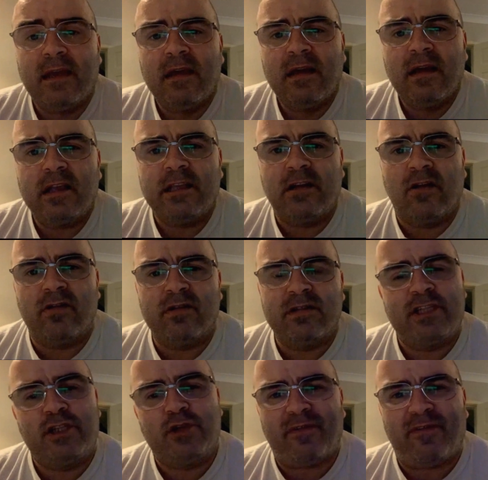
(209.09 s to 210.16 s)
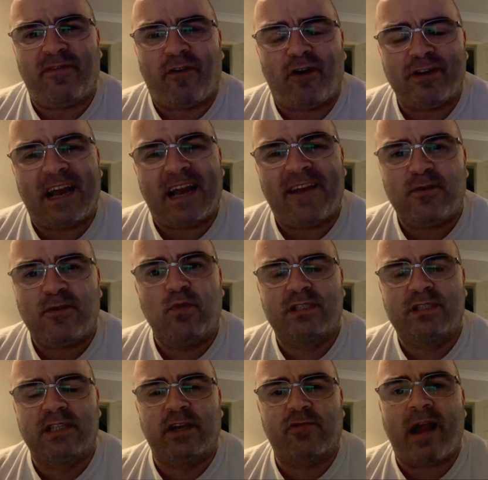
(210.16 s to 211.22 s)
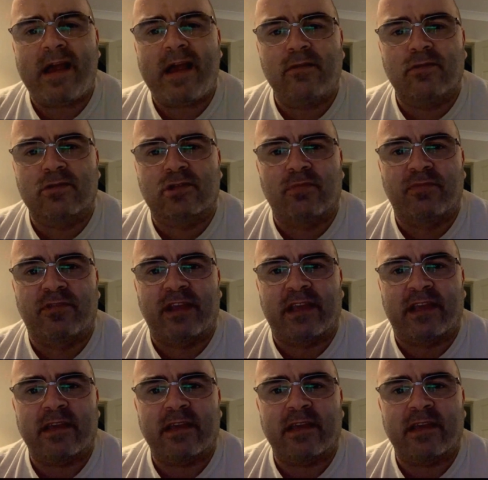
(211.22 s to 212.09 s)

and you're like, did you have a fight afterwards in the crowd or something?